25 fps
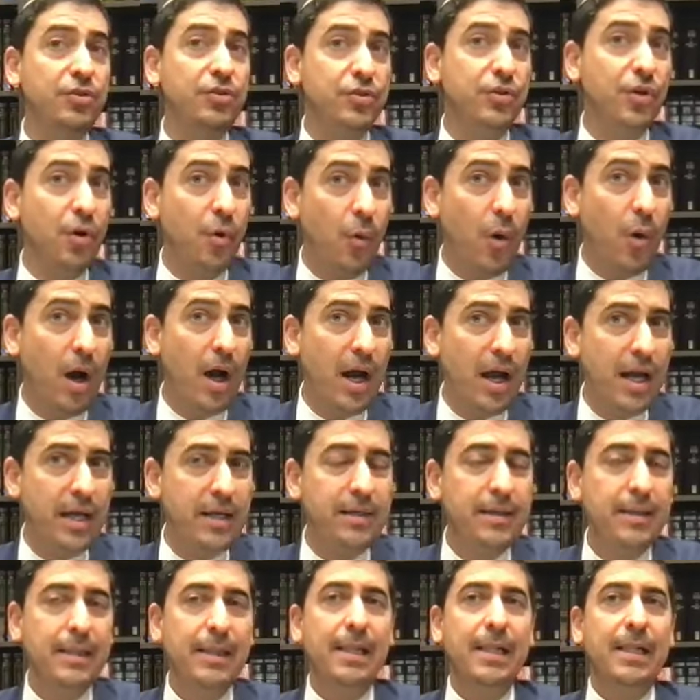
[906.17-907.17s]
Do you know
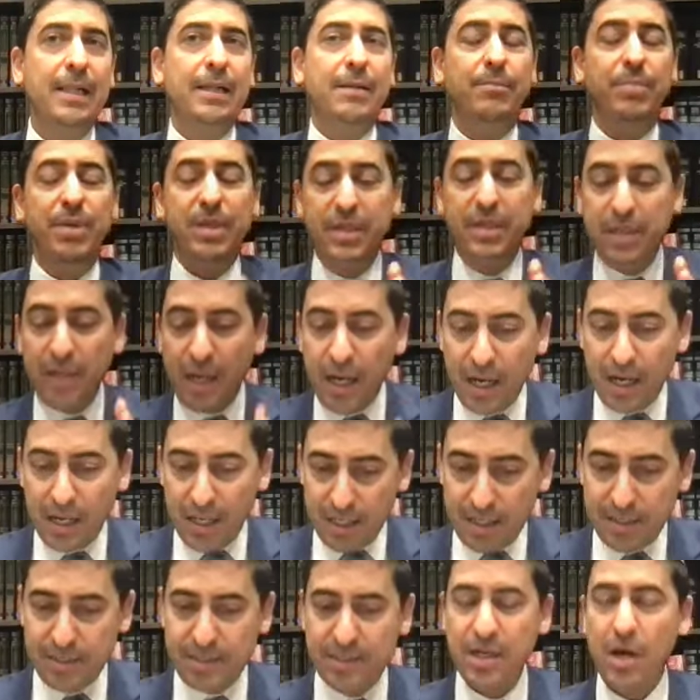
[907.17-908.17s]
why?
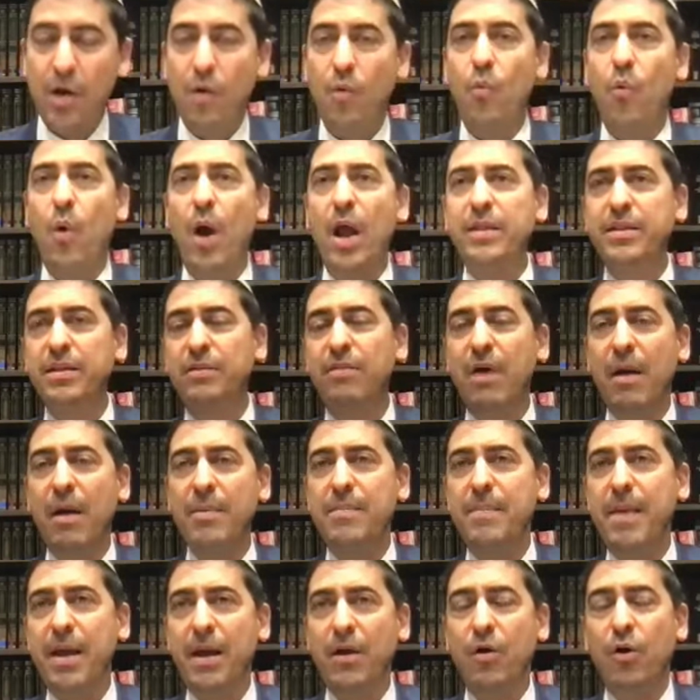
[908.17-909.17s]
Because when did
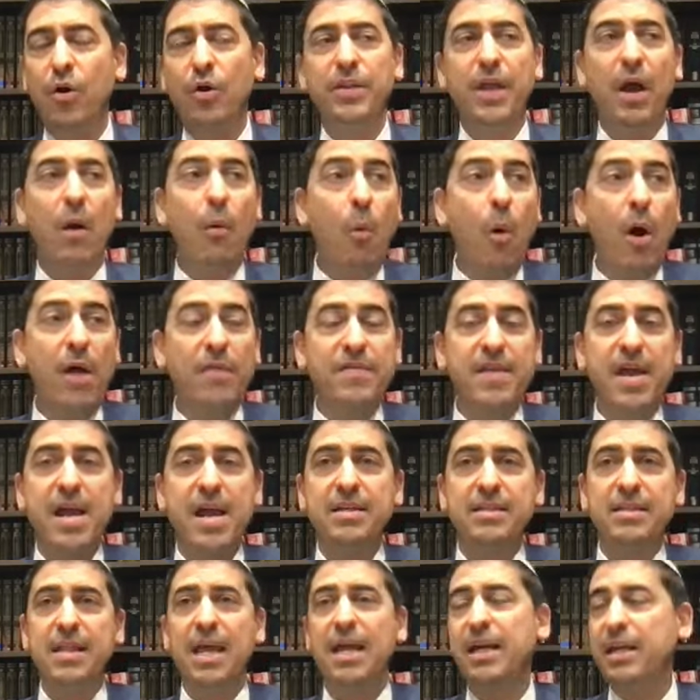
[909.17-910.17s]
Rabbi Meir hold that one
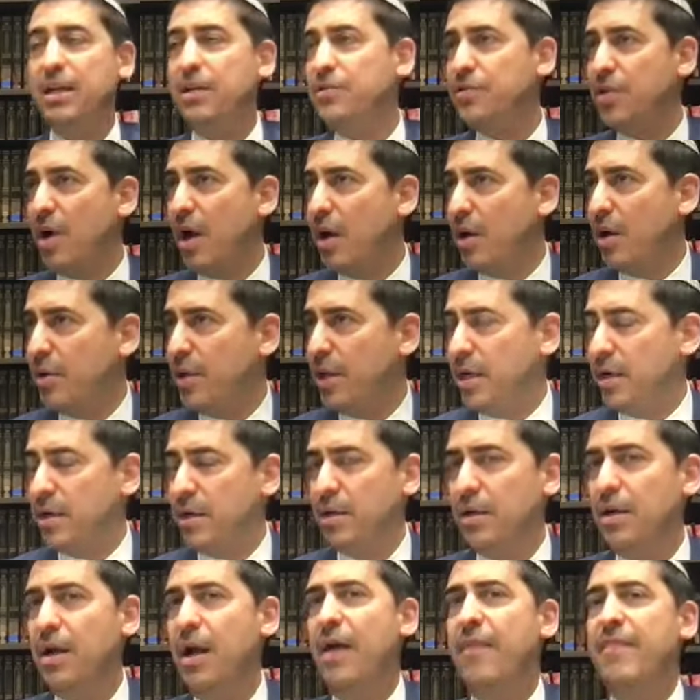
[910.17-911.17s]
day is like an entire
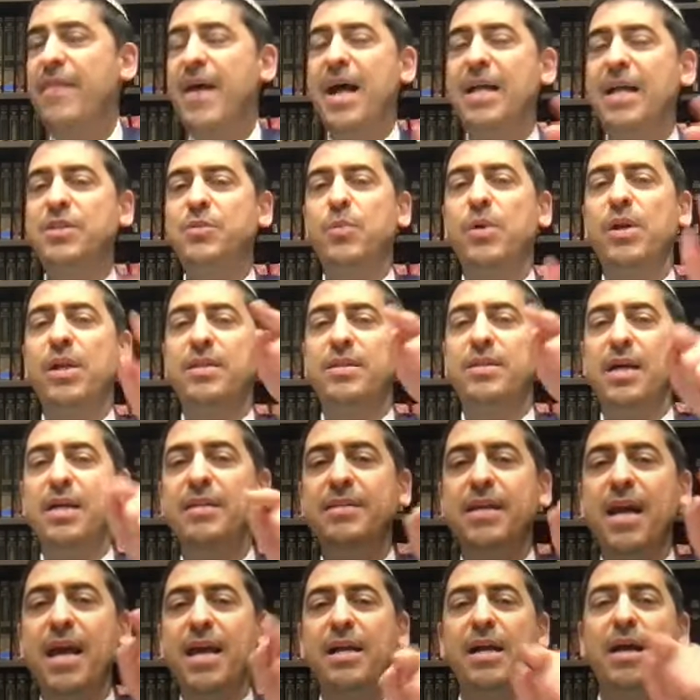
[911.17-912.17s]
year? That's when it's
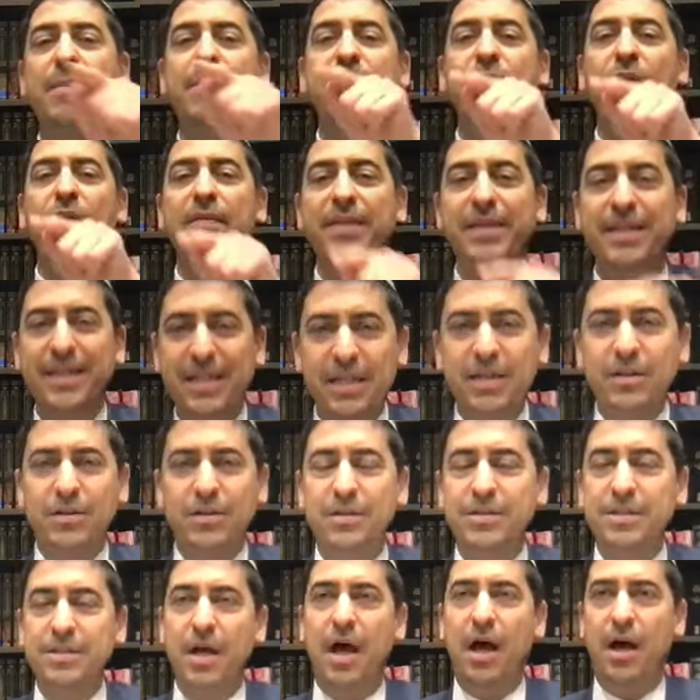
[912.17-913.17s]
a day coming on the
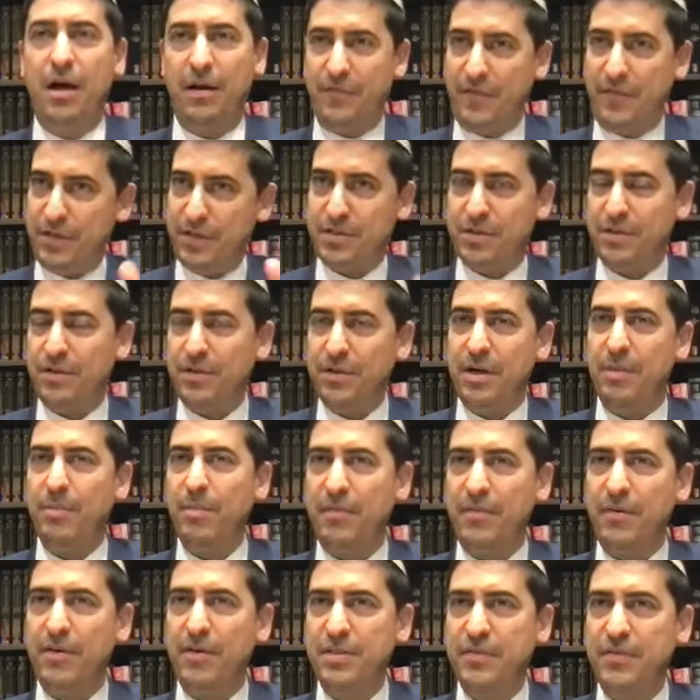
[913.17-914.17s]
heels of a certain
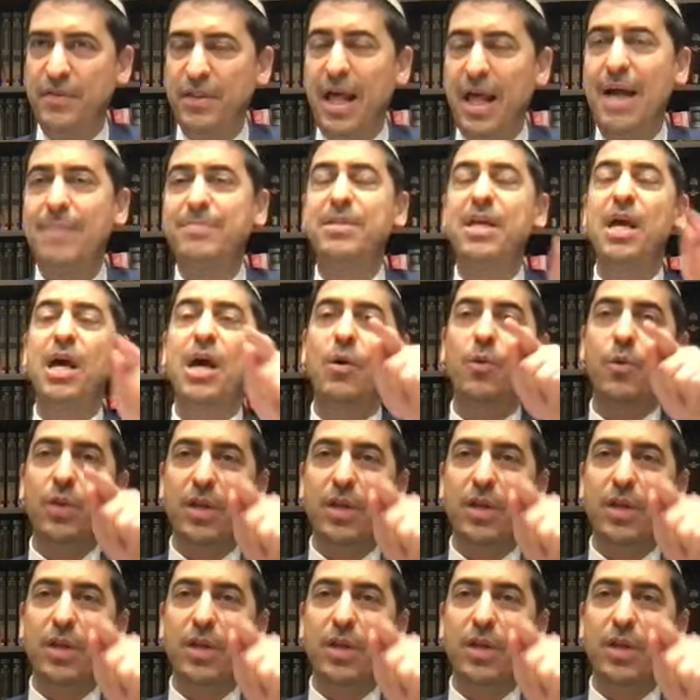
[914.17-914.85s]
number of years have elapsed.